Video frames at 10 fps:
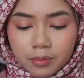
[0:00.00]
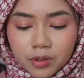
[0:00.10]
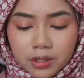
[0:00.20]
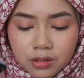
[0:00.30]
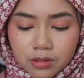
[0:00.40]
I'm
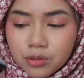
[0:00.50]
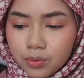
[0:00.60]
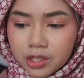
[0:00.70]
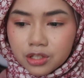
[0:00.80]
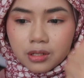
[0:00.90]
going to
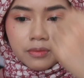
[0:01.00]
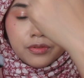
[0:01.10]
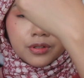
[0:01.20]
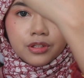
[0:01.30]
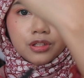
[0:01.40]
swatch them
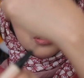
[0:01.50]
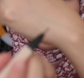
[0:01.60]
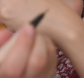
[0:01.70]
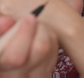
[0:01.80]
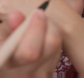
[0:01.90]
for
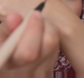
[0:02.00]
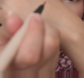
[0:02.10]
you